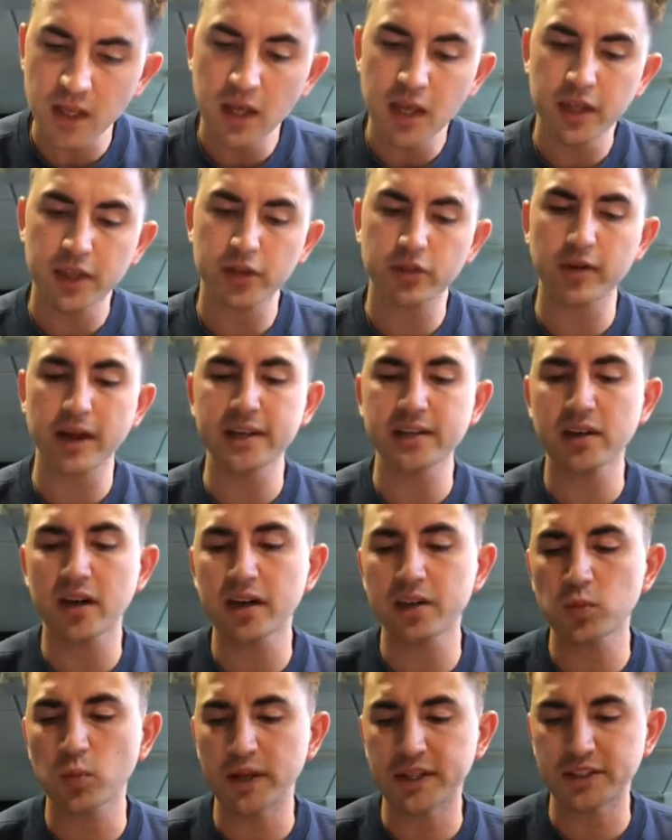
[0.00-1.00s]
The Grand High
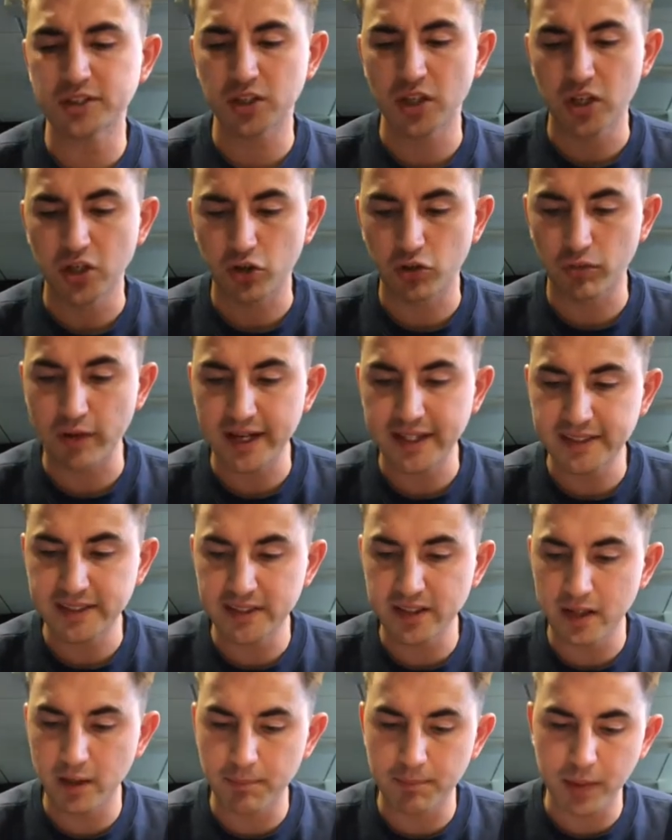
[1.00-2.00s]
Witch grated
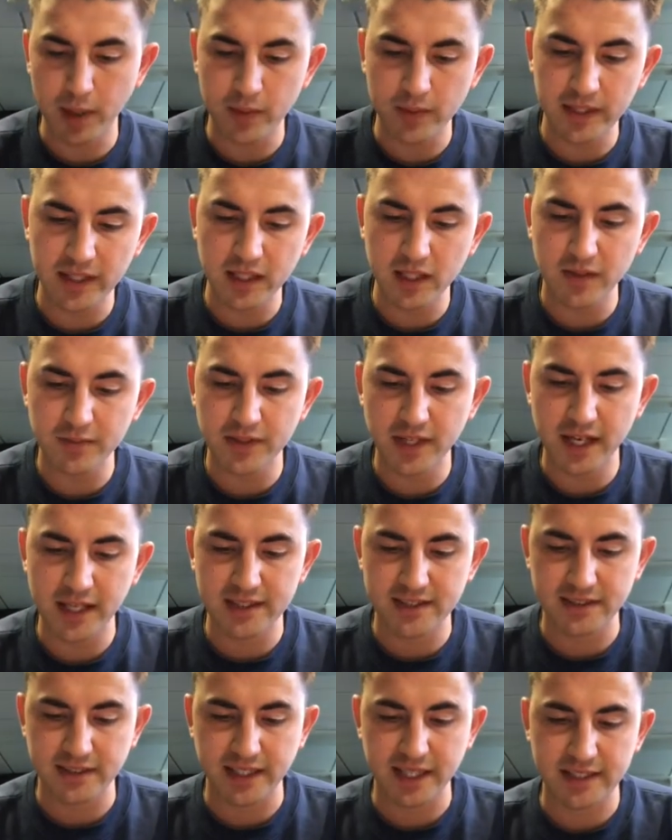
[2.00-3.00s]
her bony gloved
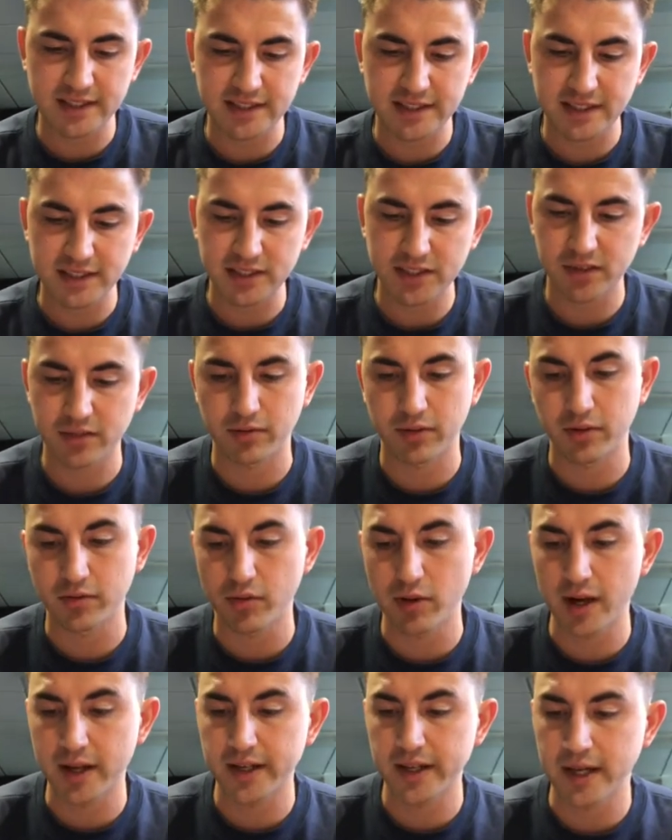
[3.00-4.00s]
hands against each other and
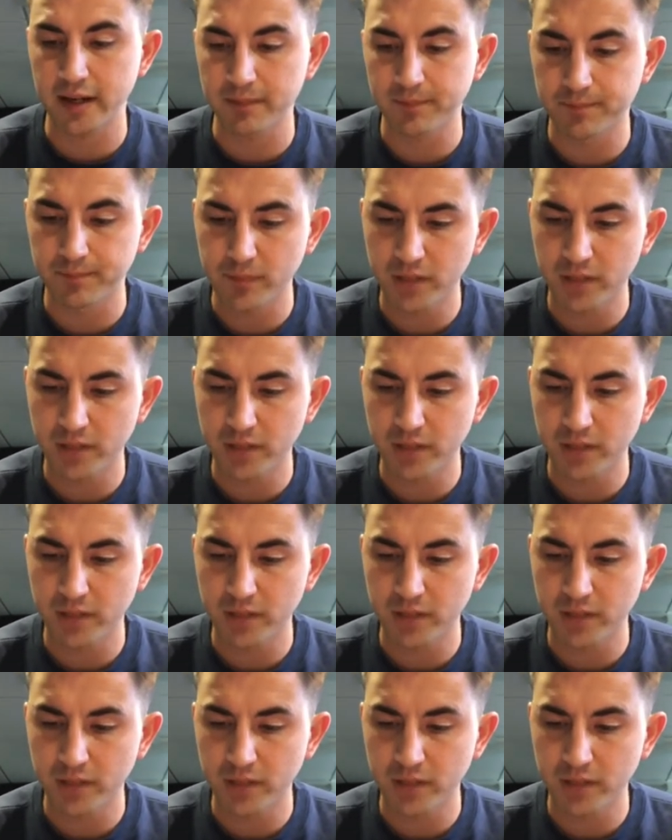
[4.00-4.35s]
cried out,